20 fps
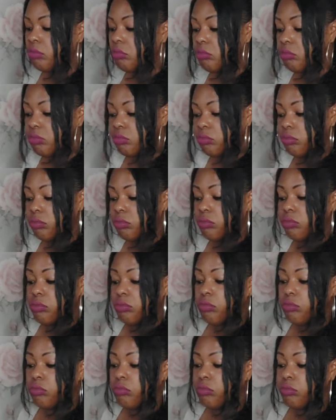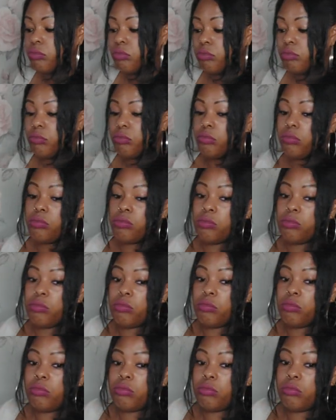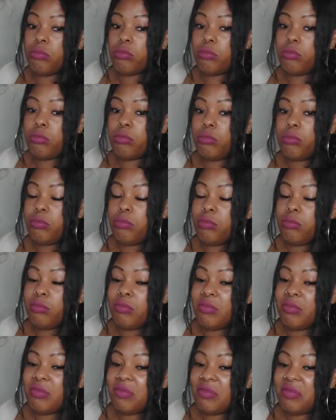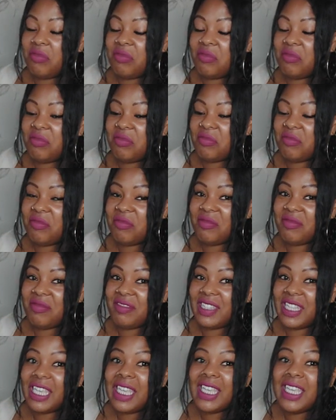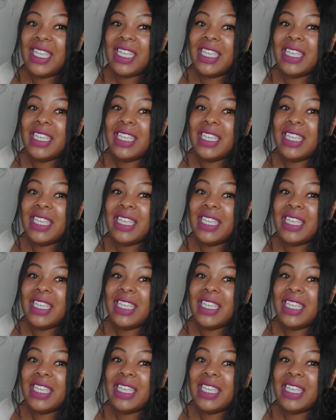[no speech]